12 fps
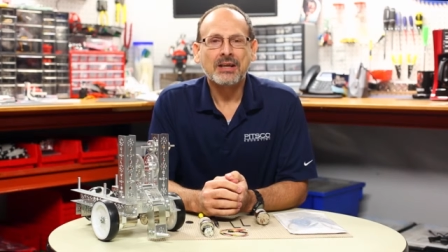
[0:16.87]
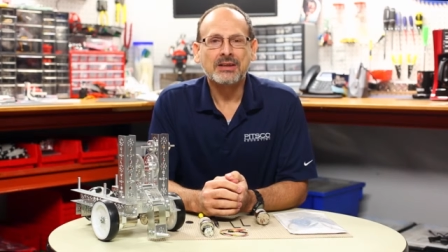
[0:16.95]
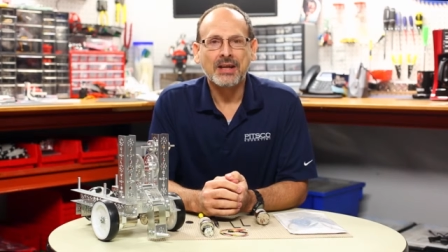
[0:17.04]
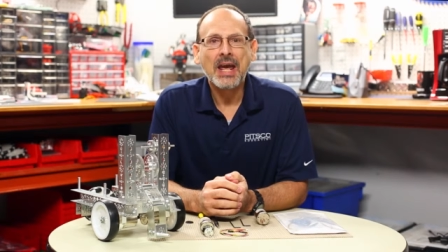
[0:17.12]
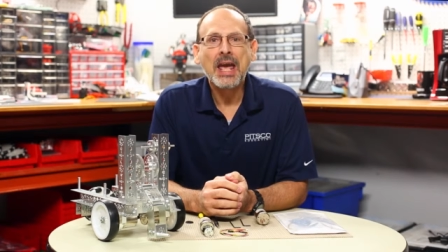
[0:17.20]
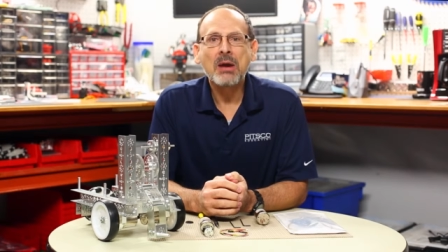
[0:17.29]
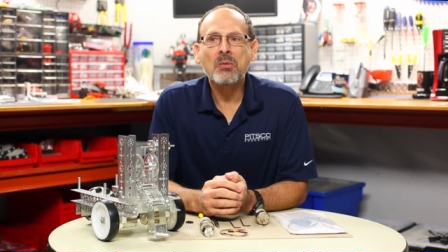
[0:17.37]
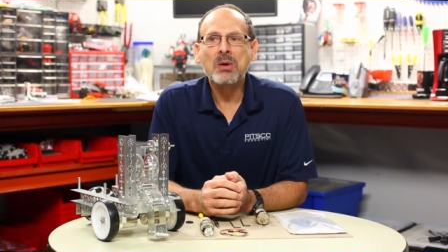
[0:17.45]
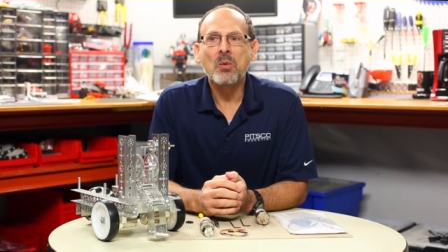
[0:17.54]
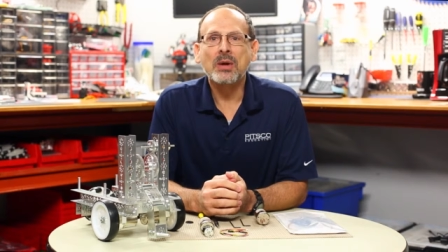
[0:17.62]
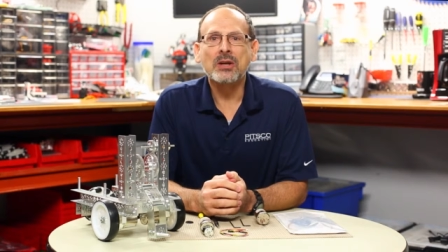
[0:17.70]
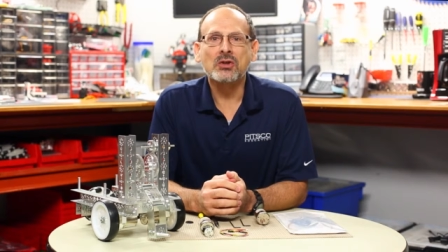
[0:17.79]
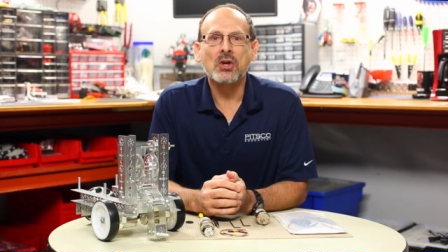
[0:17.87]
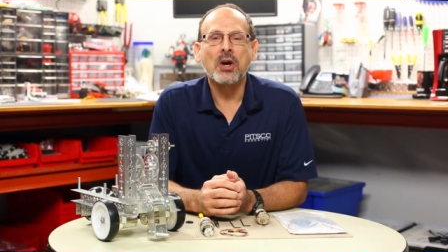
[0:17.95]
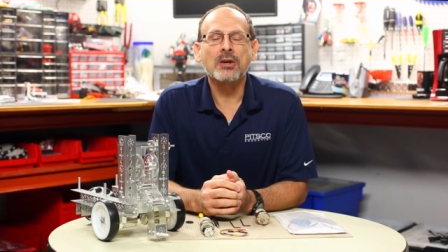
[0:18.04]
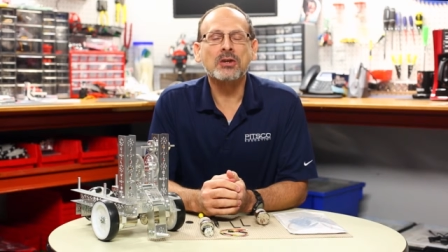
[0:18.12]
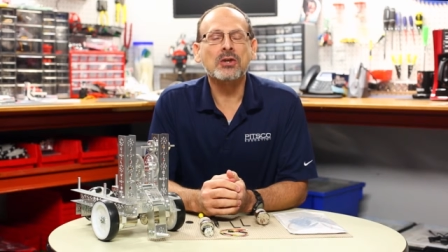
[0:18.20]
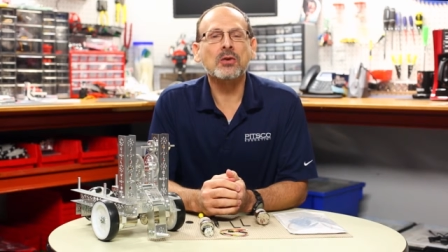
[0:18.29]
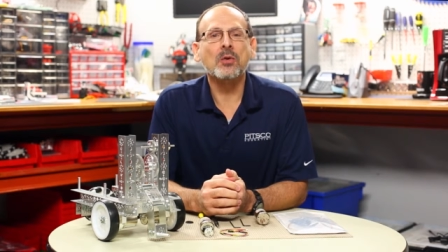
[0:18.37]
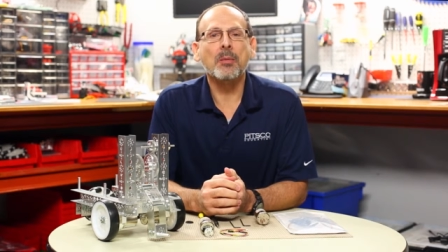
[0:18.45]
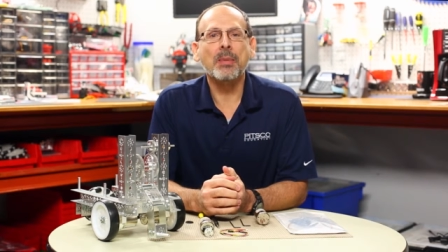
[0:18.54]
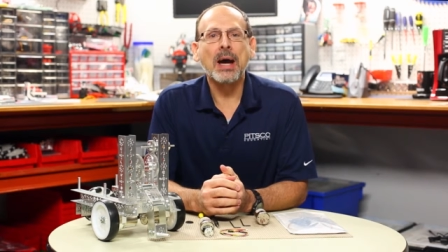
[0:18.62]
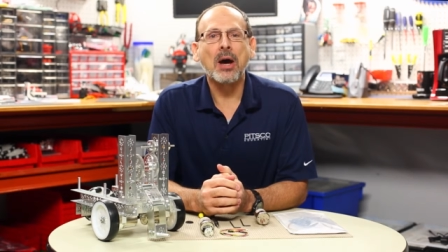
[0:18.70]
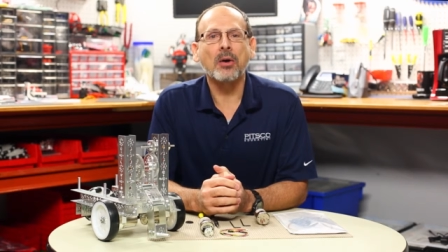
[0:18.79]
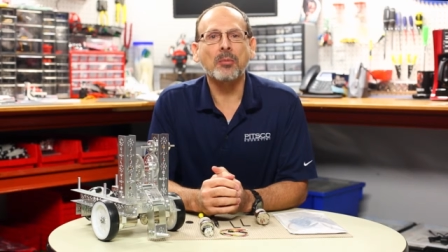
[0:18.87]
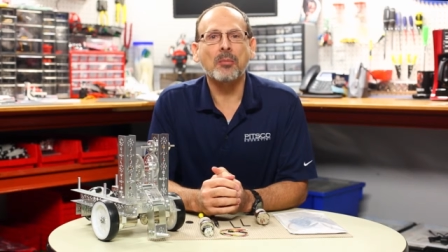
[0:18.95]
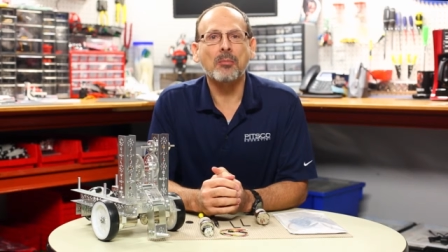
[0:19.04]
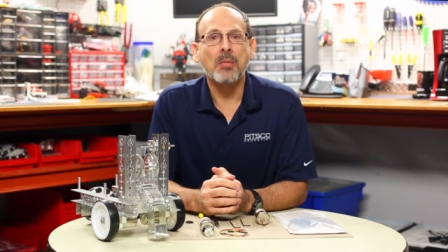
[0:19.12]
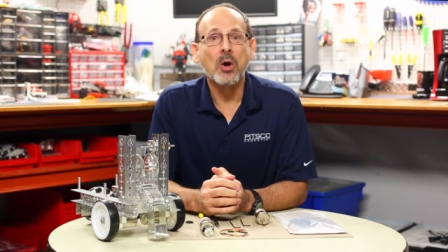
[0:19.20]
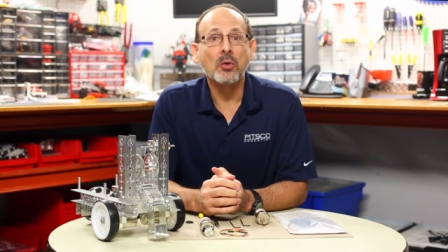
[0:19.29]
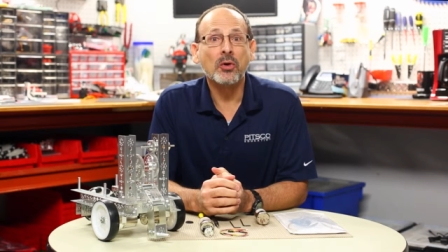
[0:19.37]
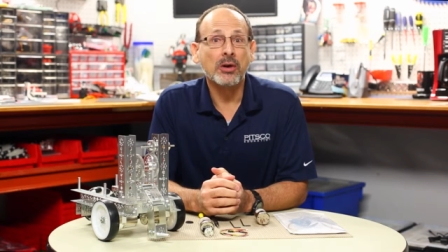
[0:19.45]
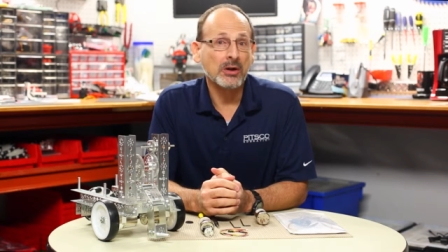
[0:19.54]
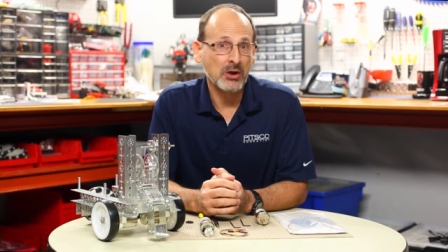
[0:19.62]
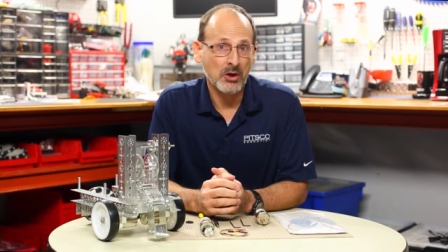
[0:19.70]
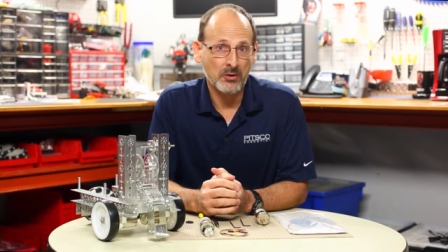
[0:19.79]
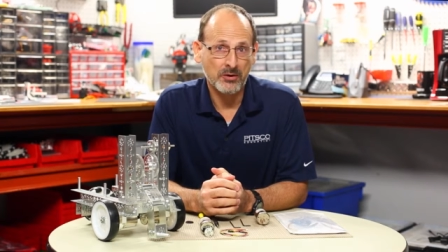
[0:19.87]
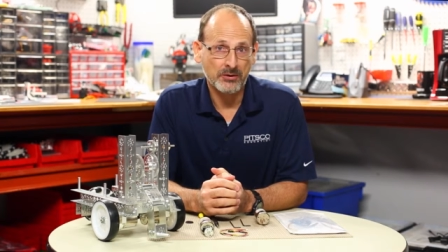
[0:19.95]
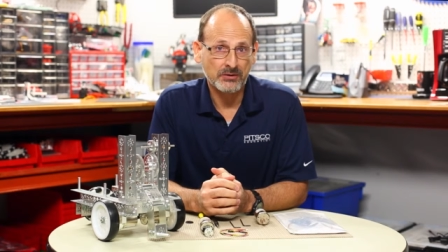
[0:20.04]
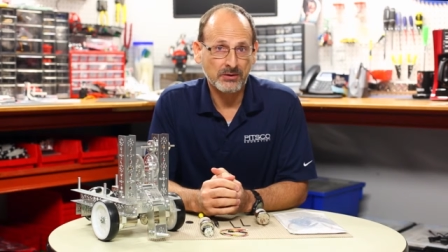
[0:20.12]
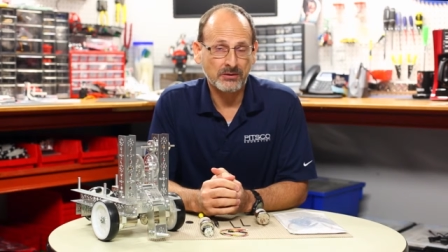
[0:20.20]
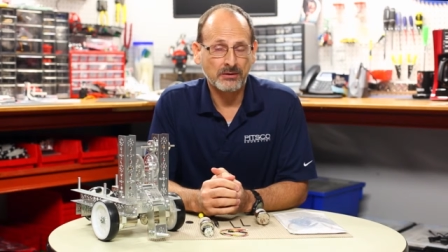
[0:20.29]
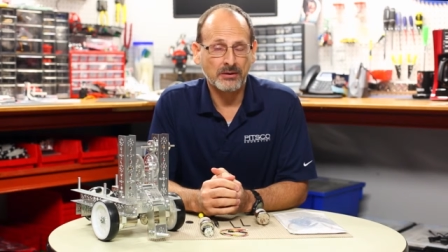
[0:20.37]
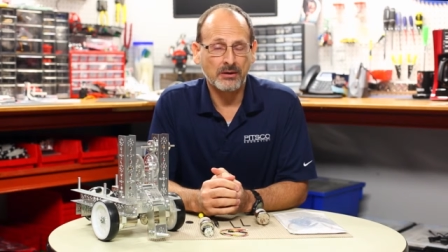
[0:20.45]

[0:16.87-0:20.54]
Today we want to talk to you about motor encoders.